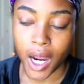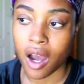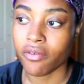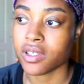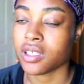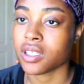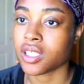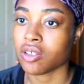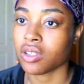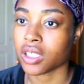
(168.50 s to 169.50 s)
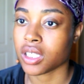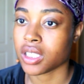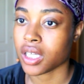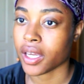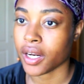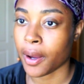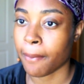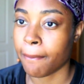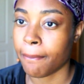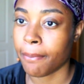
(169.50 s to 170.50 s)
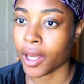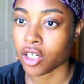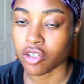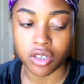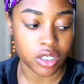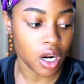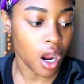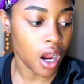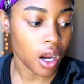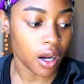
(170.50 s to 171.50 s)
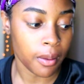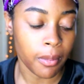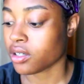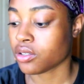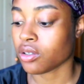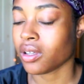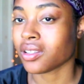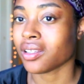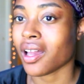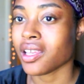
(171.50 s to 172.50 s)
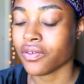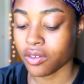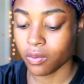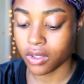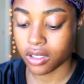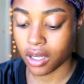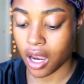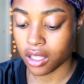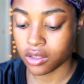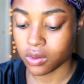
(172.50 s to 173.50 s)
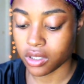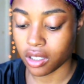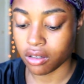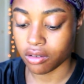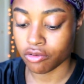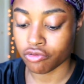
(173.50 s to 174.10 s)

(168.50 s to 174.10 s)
obviously still looking to get a better job so like the last few weeks of college was like